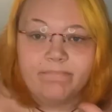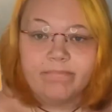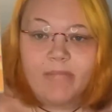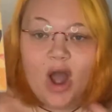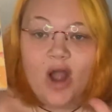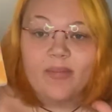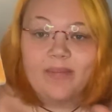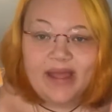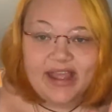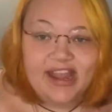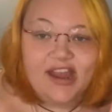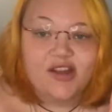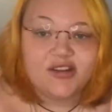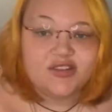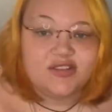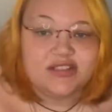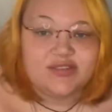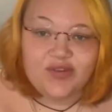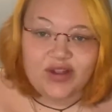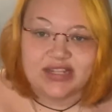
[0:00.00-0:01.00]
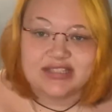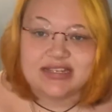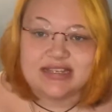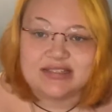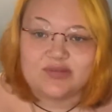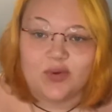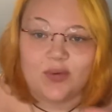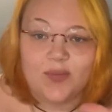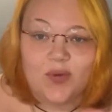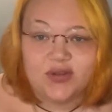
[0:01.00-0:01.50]
Our main character is
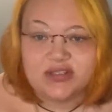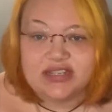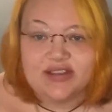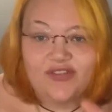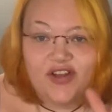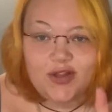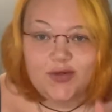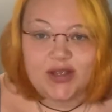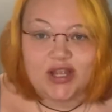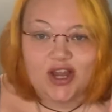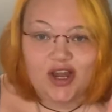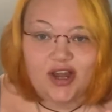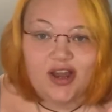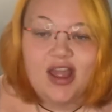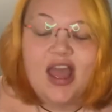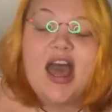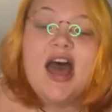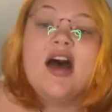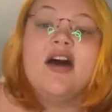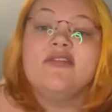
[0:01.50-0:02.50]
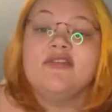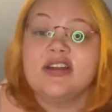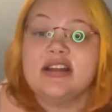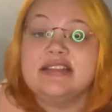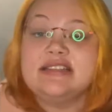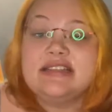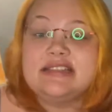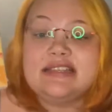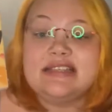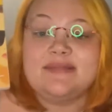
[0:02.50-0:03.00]
Frances. We're mostly following her.
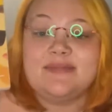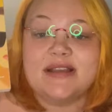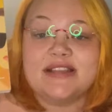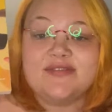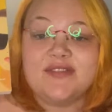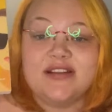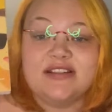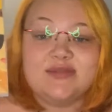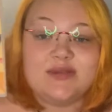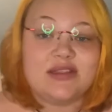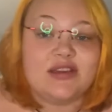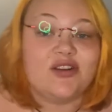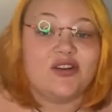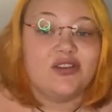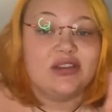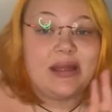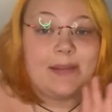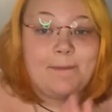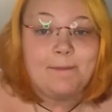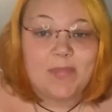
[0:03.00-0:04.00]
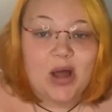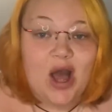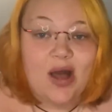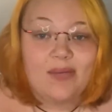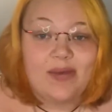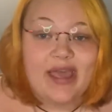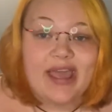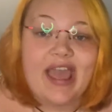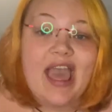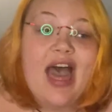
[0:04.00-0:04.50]
Frances is best friends with a girl named
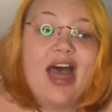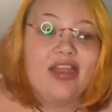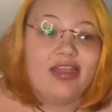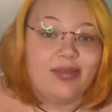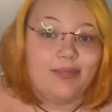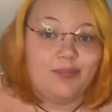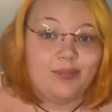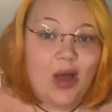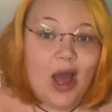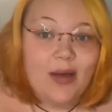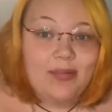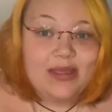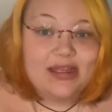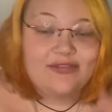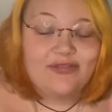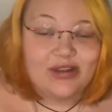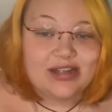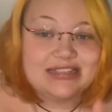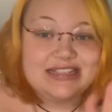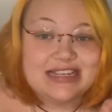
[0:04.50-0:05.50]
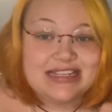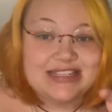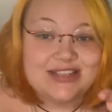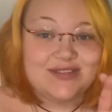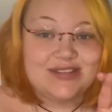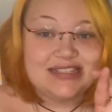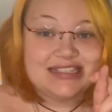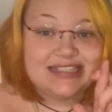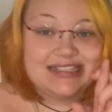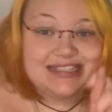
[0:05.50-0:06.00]
Bobby. Bobby and Frances
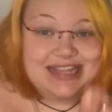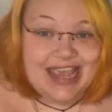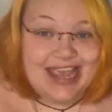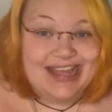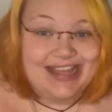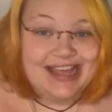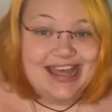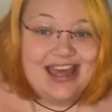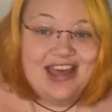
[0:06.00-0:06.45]
used to date.